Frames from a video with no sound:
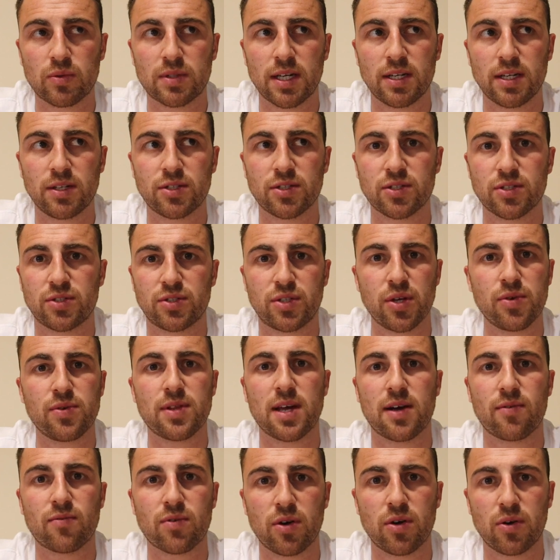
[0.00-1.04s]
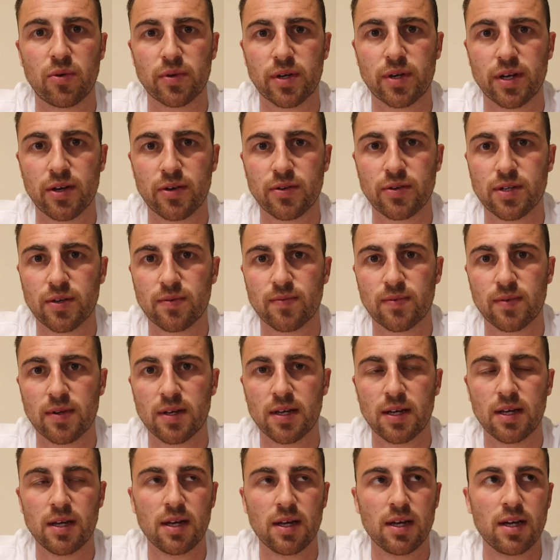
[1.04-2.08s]
then just do that role, you know, don't
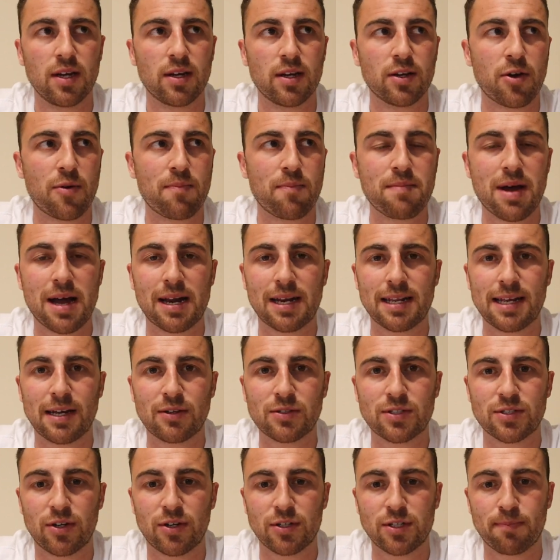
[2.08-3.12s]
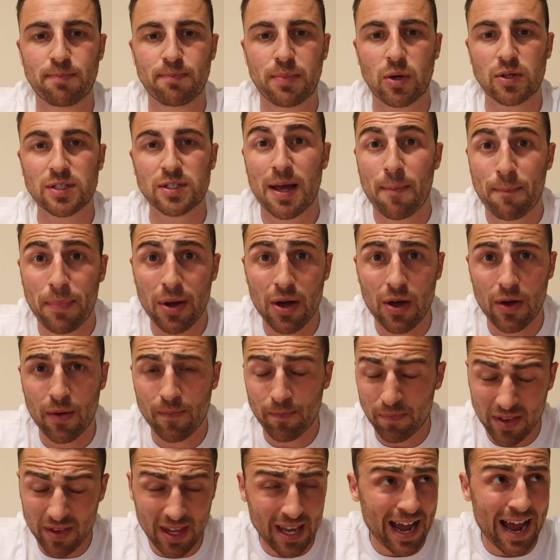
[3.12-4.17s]
go madly outside your box,
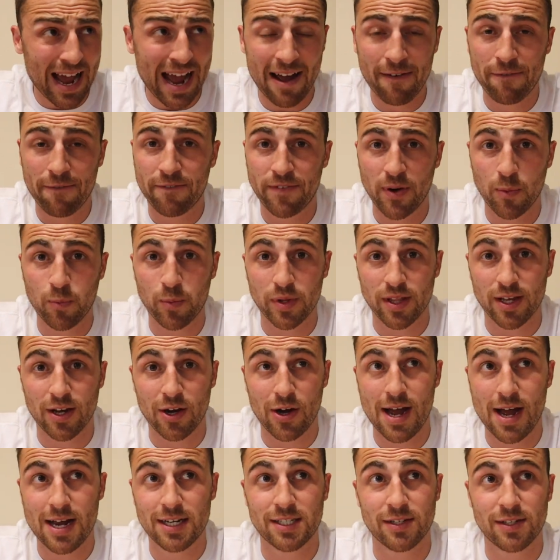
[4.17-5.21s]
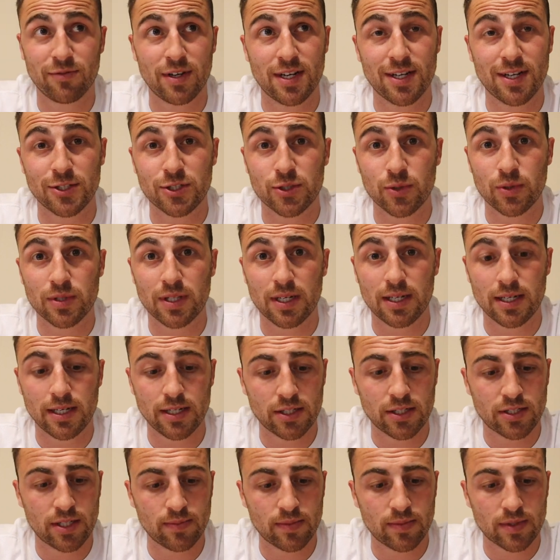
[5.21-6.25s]
but have fun with it. I actually really enjoyed the
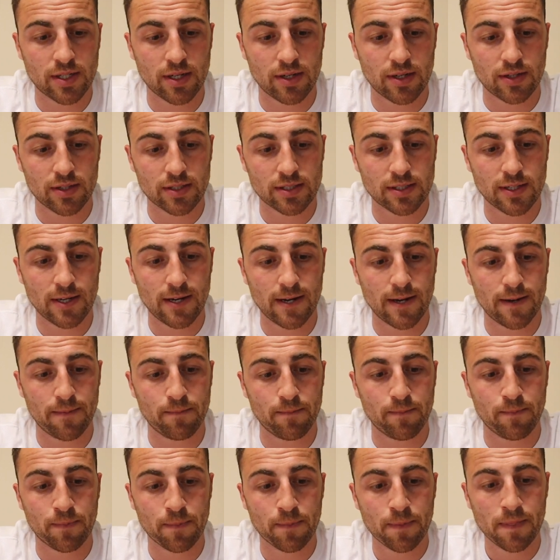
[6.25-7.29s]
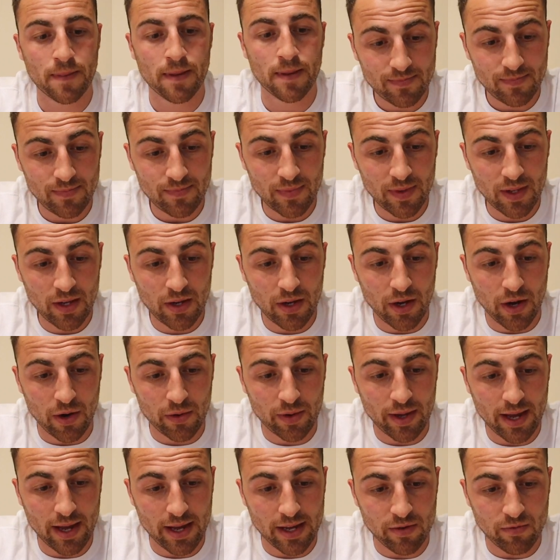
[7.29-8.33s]
leadership task. Um,
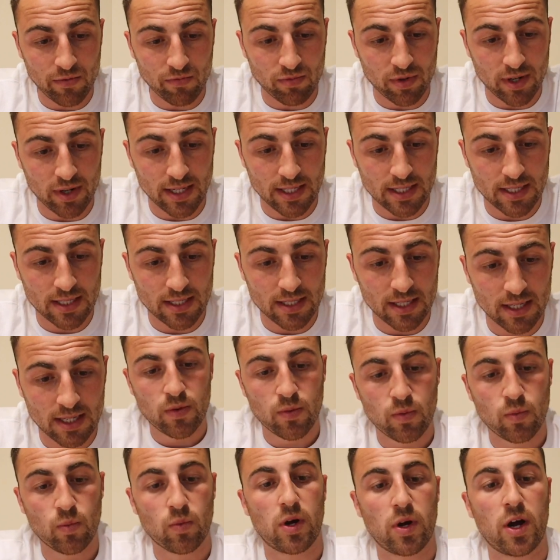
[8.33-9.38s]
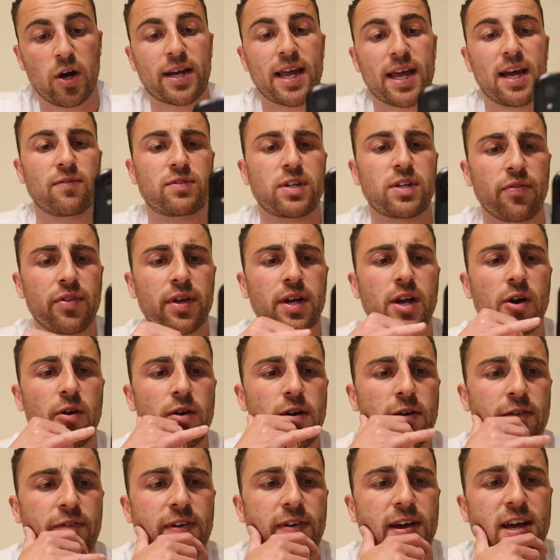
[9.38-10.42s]
okay, Reese. Okay, I've done the
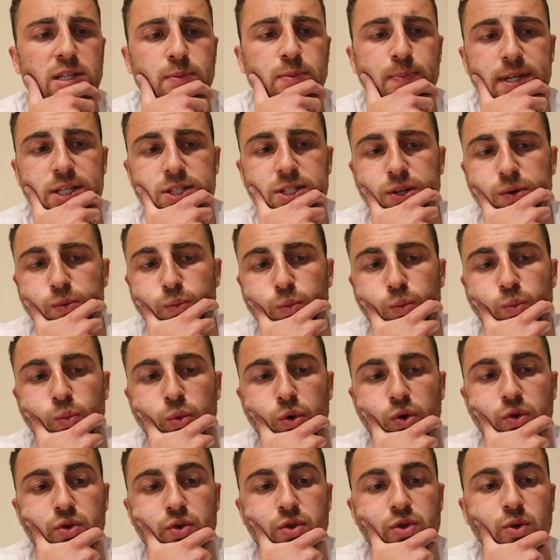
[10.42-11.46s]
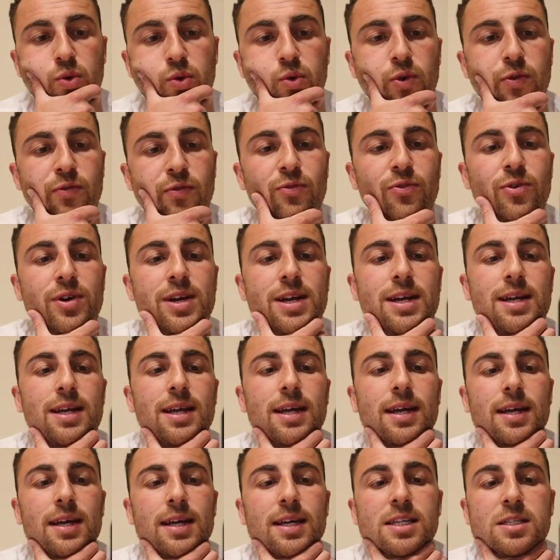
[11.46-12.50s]
current affairs bit, so what sort of
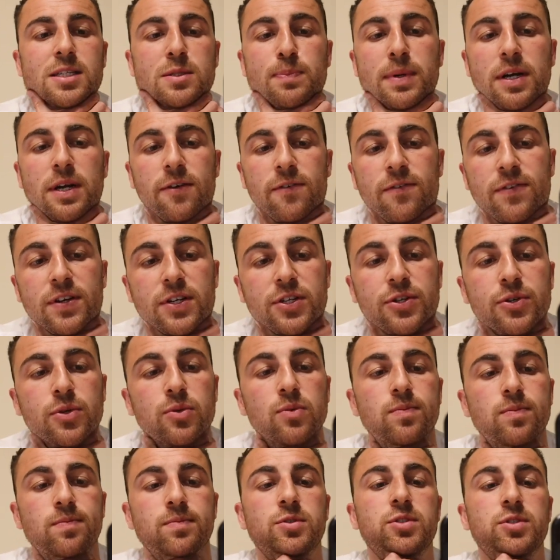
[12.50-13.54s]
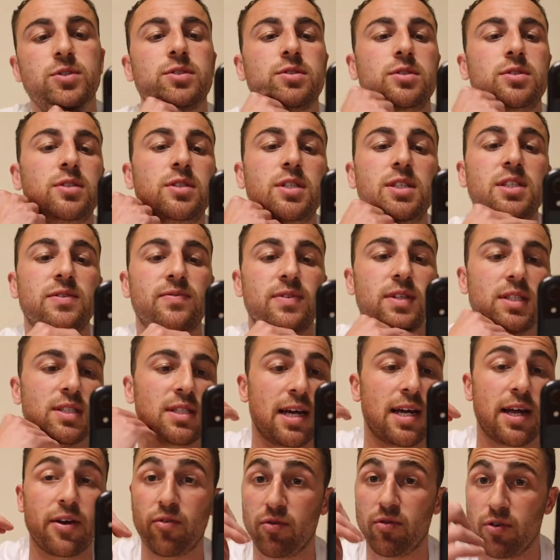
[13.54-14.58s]
reading is beneficial? Cheers for this,
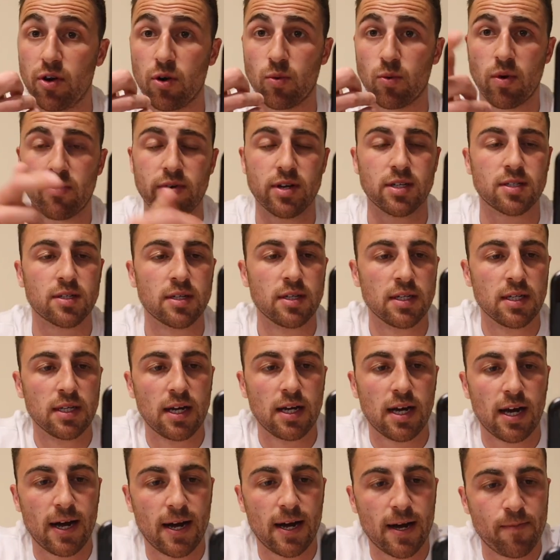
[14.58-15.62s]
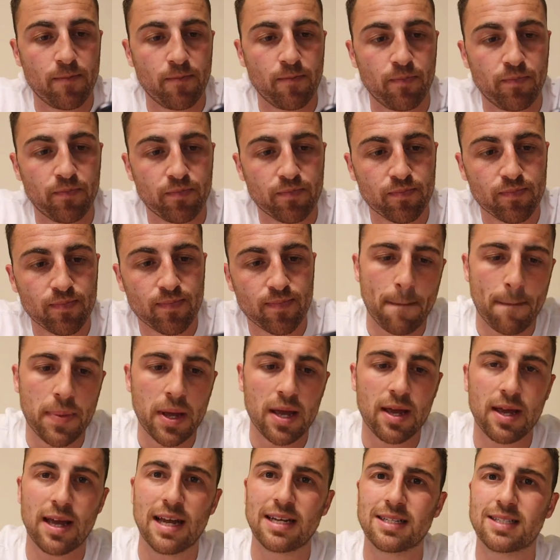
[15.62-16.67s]
Dan. No worries. Um,
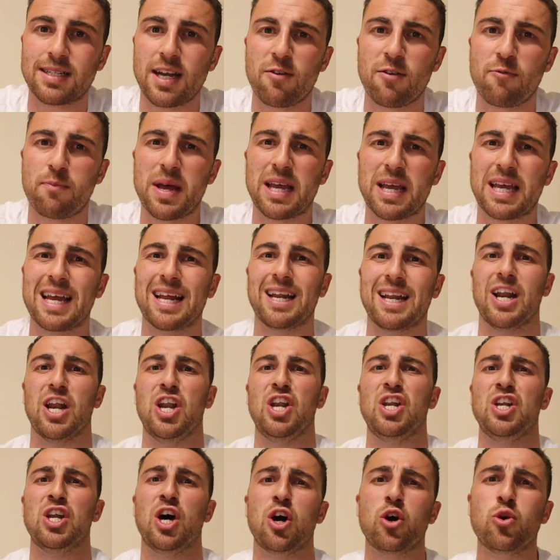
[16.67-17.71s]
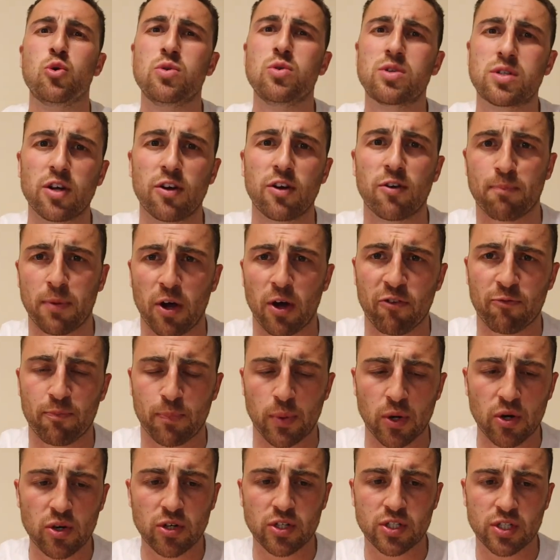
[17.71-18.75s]
instead of picking loads of
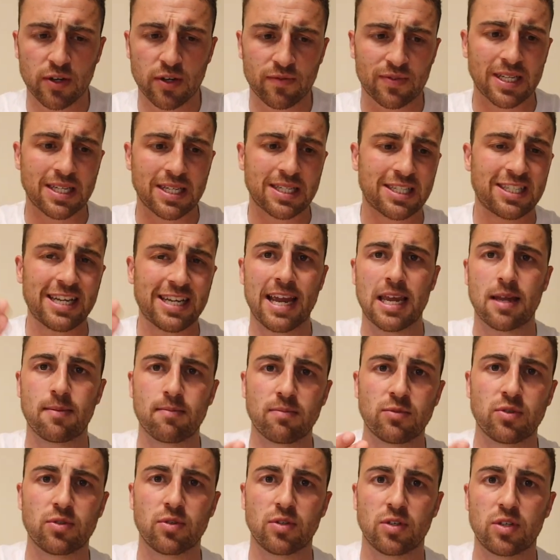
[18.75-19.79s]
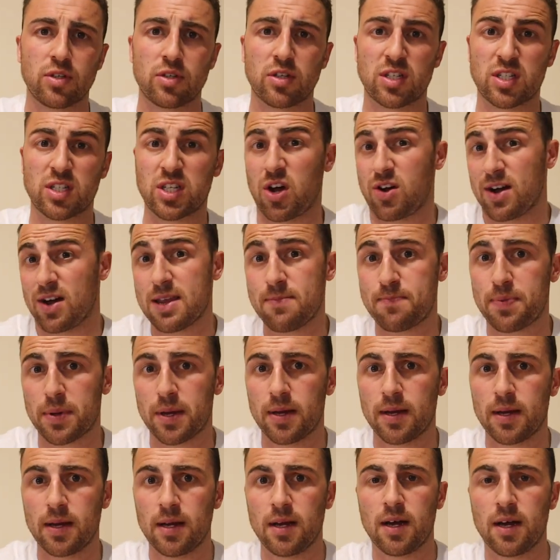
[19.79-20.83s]
books of the same type,
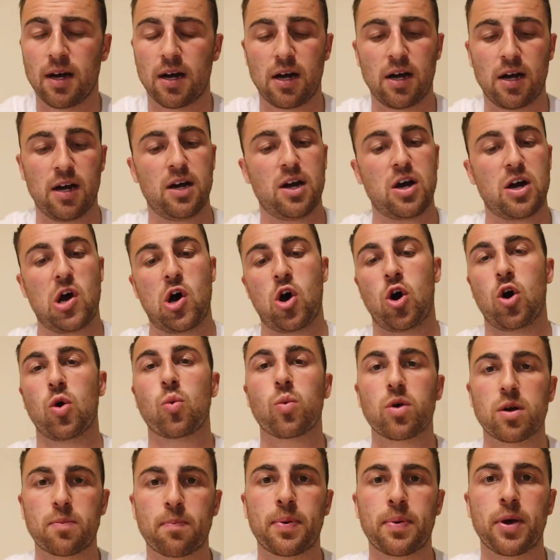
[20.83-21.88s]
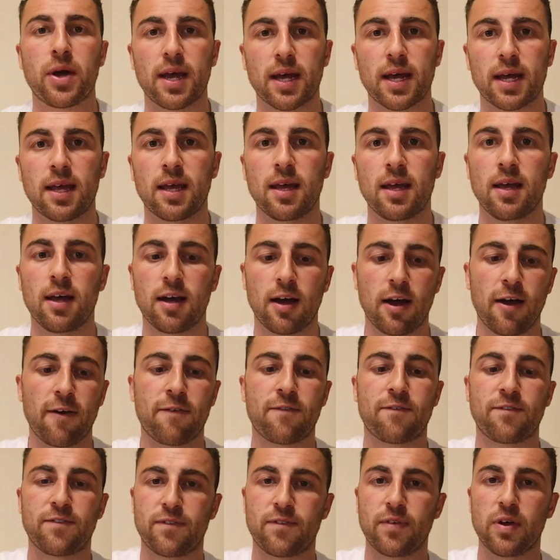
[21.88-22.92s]
uh, I would pick a
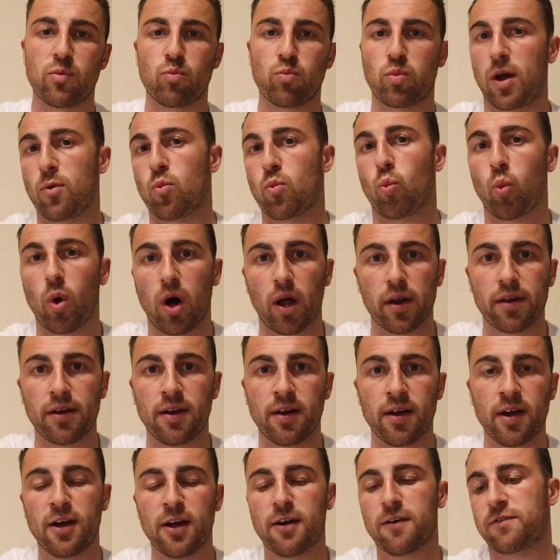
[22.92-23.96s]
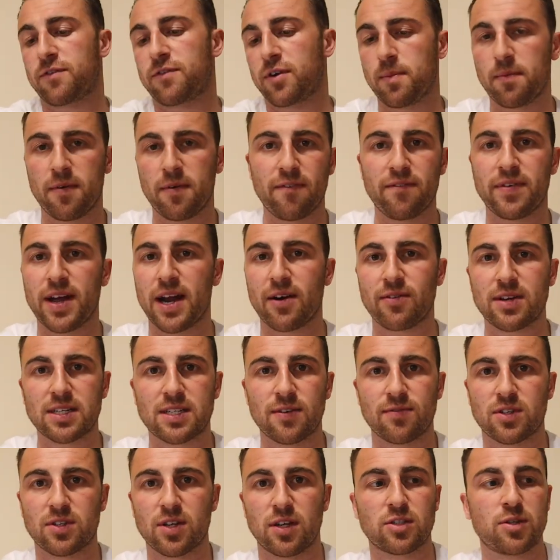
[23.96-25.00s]
f like one from various
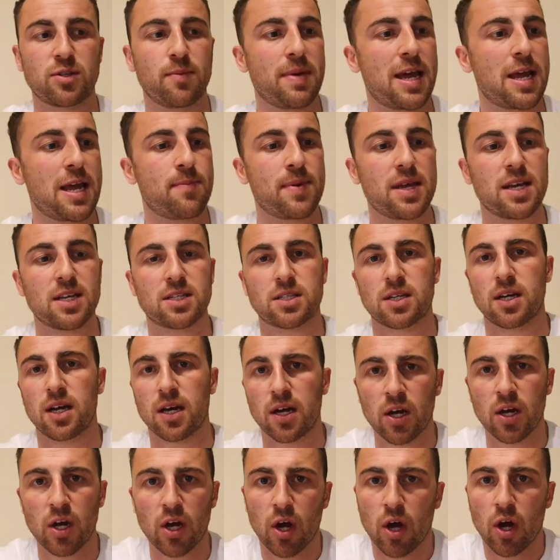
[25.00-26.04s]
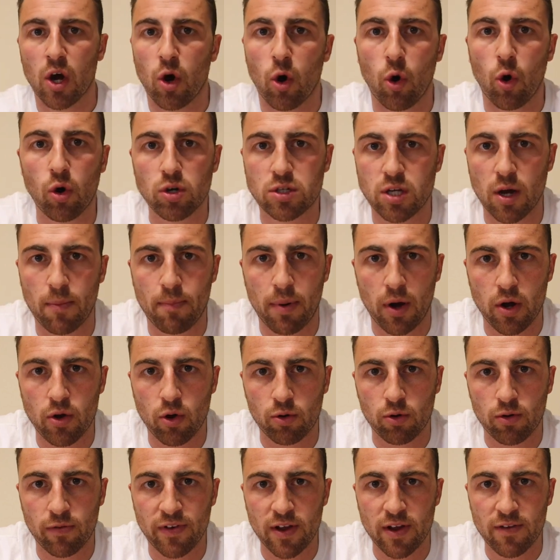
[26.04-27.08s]
different types. So maybe it's a
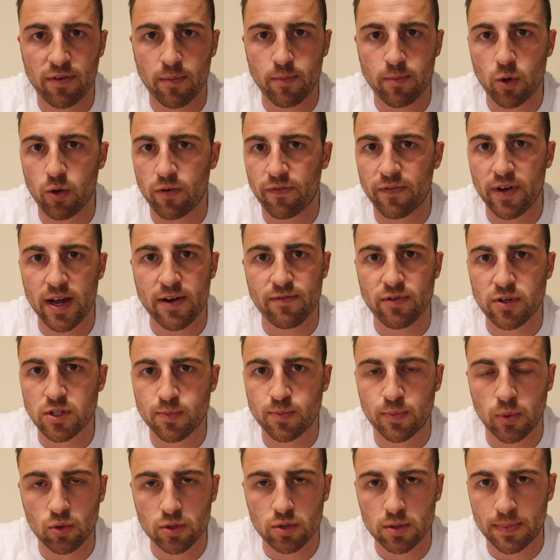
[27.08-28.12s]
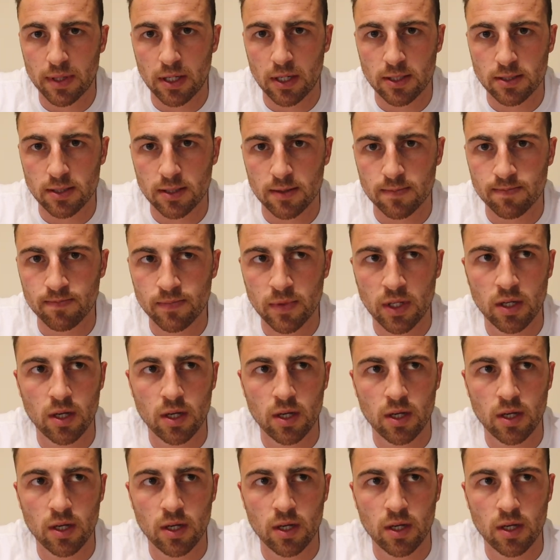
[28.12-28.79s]
autobiography from your favourite sports person.